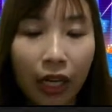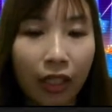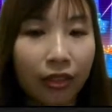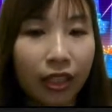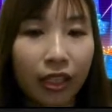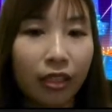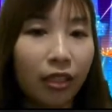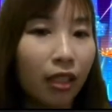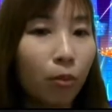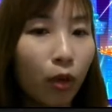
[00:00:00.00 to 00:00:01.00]

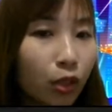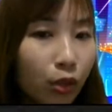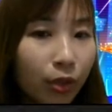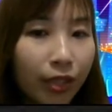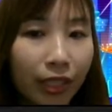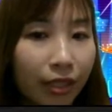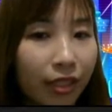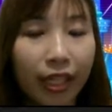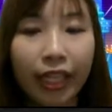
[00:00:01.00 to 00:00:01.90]
the modules, sensors,